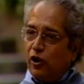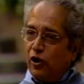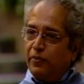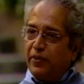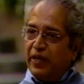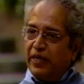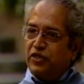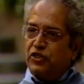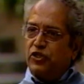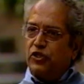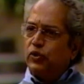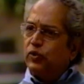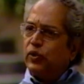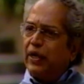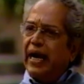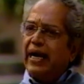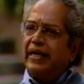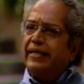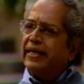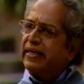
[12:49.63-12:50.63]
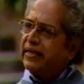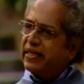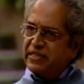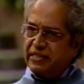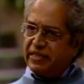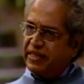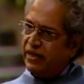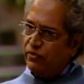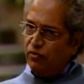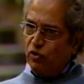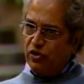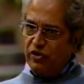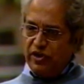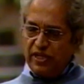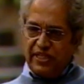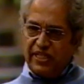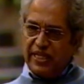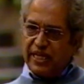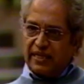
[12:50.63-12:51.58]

achieve, and the rest they would reject.